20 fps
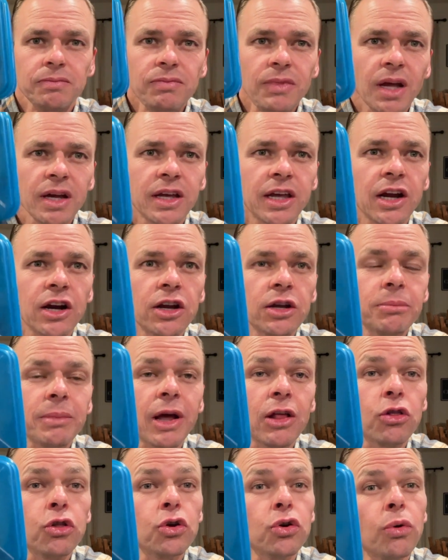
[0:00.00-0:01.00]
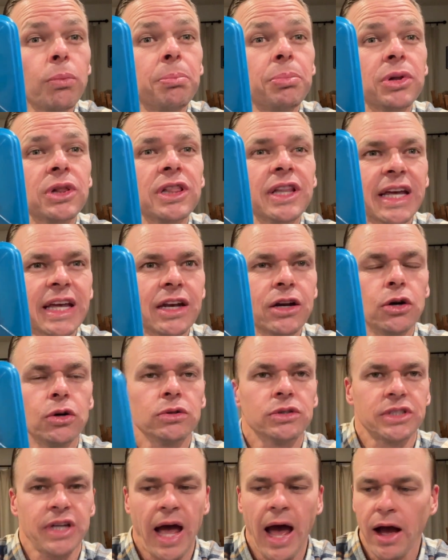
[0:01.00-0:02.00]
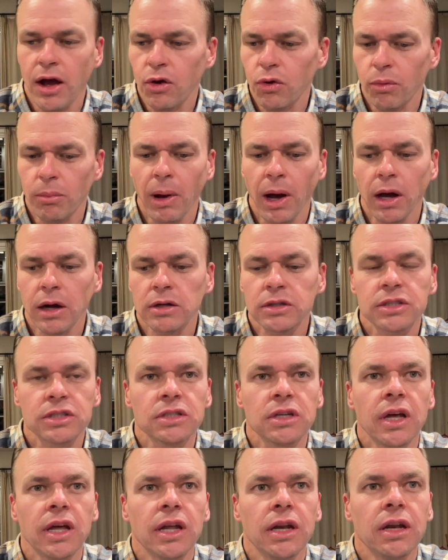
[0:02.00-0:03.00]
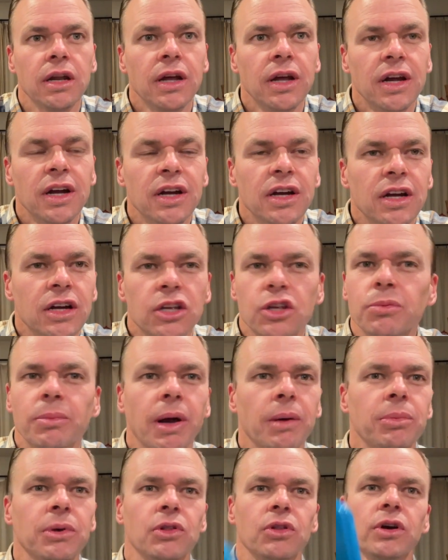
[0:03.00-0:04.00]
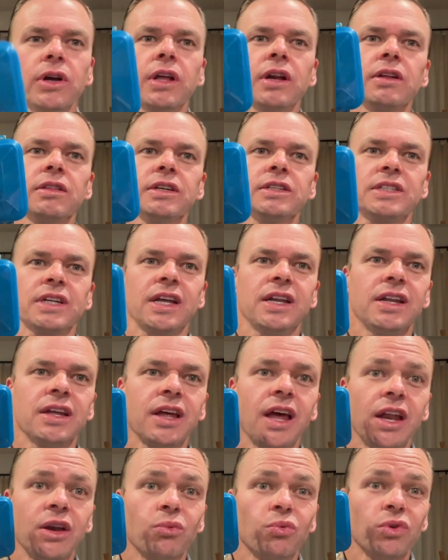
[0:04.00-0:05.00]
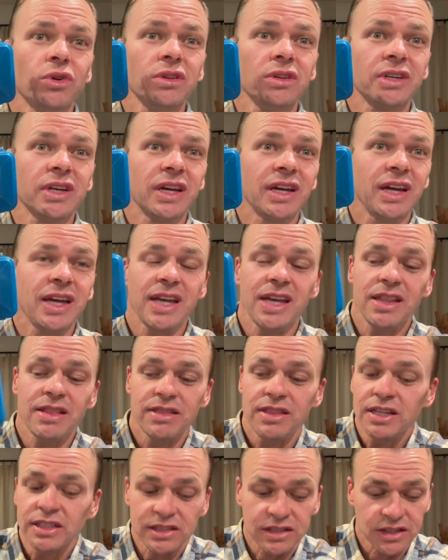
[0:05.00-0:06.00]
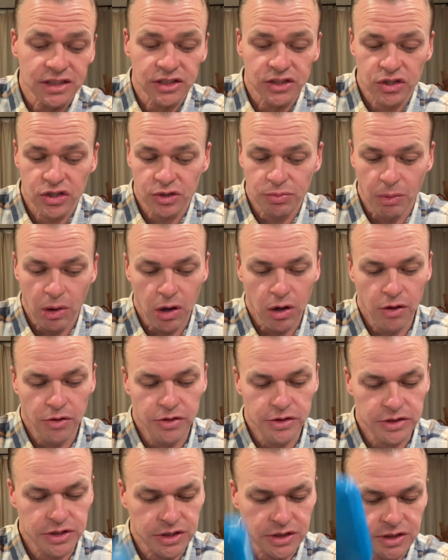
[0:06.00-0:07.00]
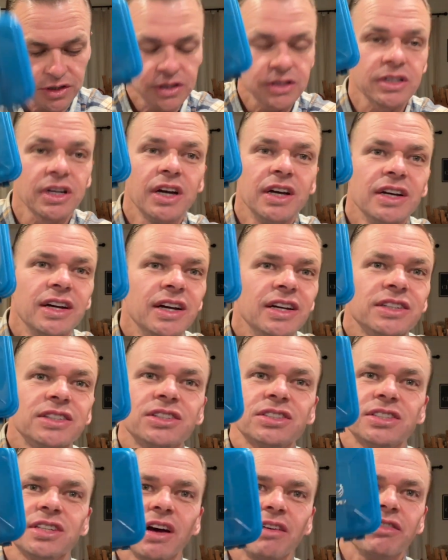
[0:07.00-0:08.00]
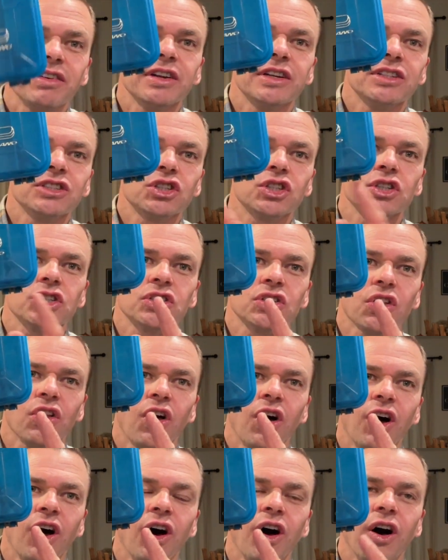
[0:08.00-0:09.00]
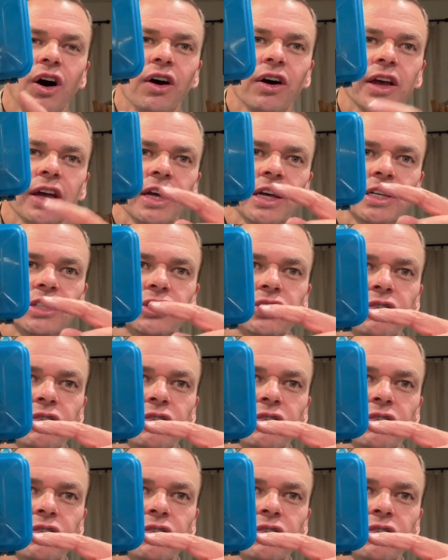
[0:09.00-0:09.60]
I'm carrying my little Plano tackle box. And you might be looking at this and really this thing's small. This thing's 7 inches long. It's